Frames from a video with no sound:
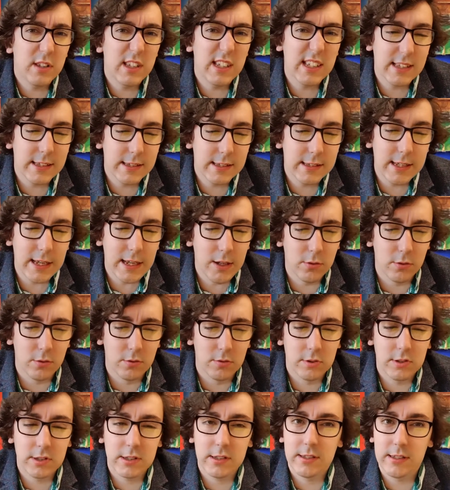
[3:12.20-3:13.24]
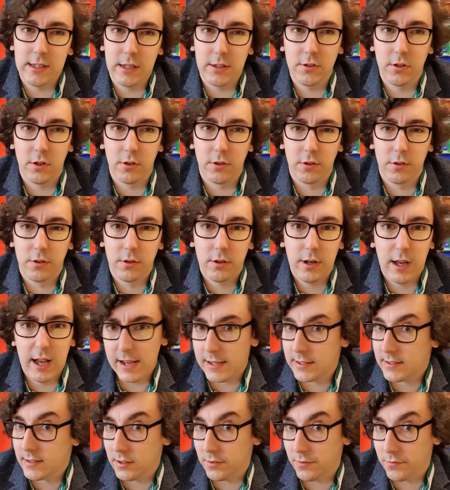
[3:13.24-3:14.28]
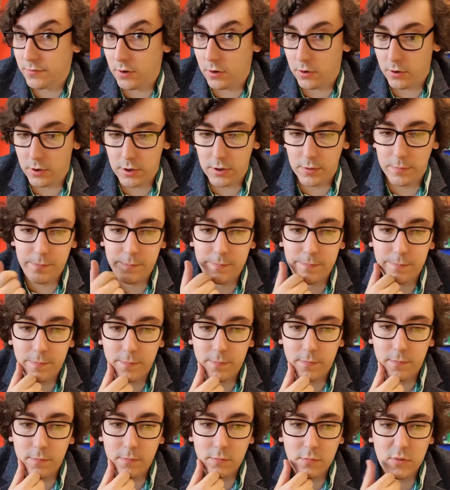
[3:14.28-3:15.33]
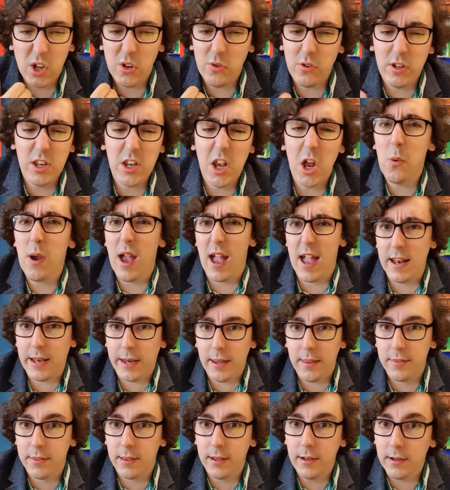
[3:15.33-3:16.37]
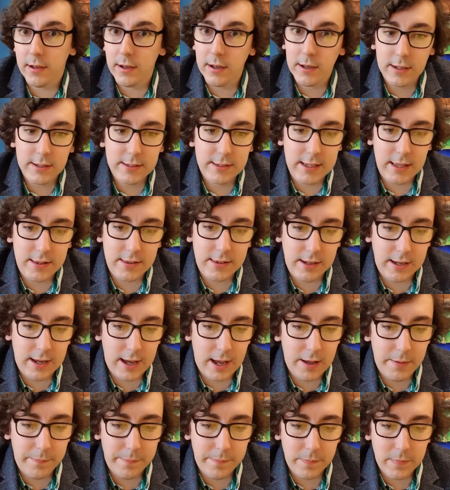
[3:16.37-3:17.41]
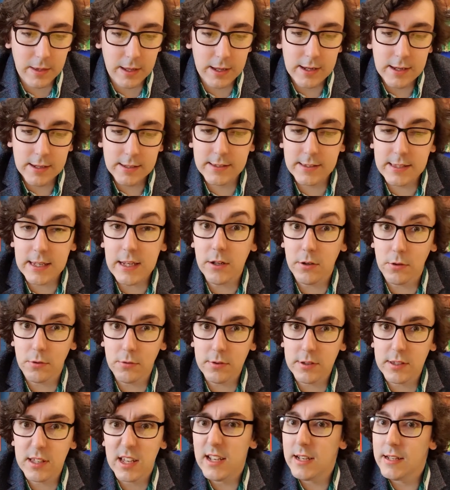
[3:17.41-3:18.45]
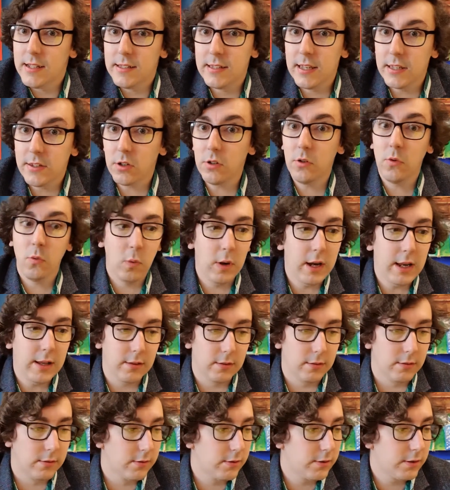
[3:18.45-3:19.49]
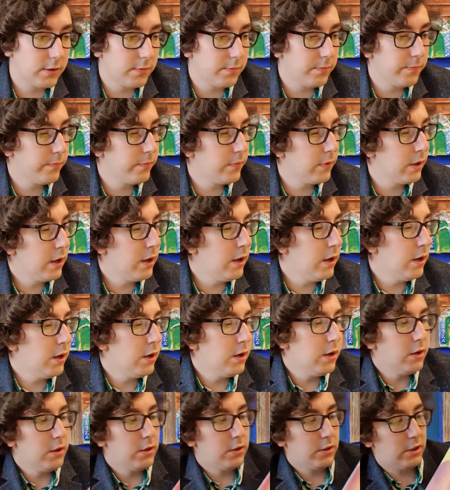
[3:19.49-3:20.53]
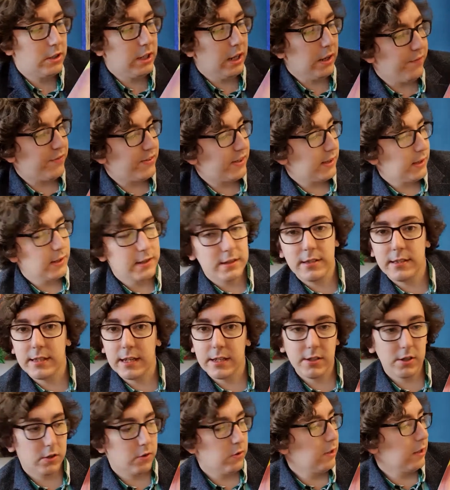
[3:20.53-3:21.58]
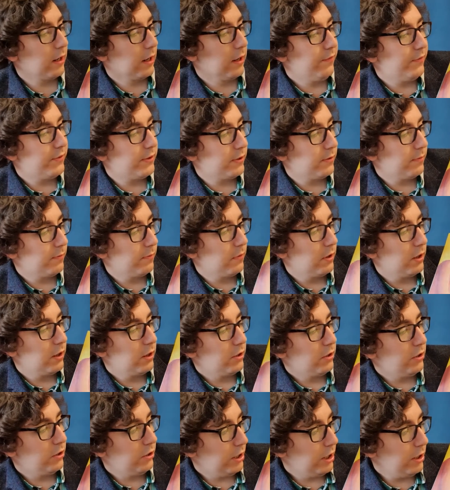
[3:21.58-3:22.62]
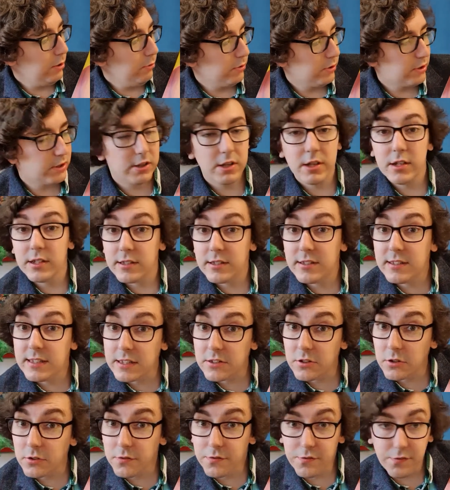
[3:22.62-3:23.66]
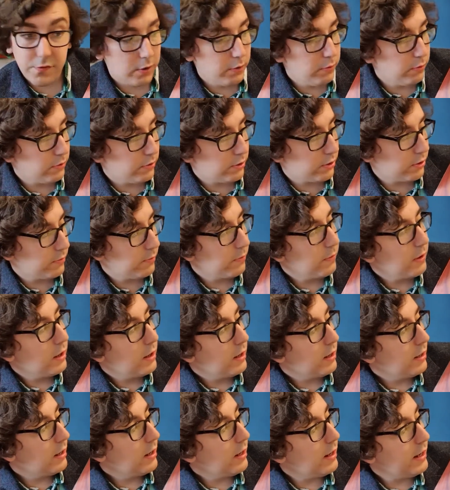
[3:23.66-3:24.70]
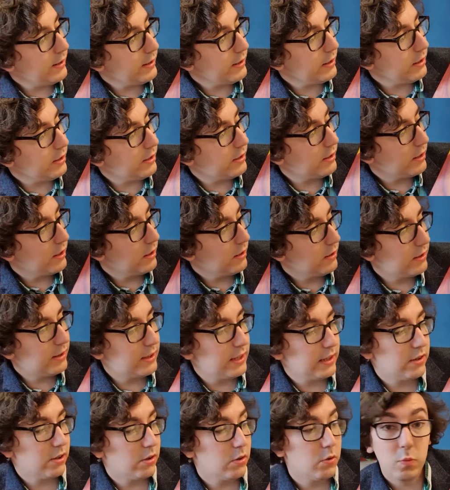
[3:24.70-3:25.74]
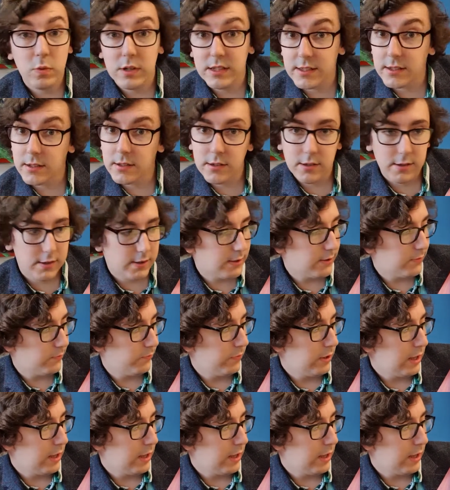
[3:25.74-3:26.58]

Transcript: do seals sit on? asked the frog. Don't you know anything? said the cat. Seals sit on wheels. Doves sit on gloves. Newts sit on flutes. Lizards sit on wizards.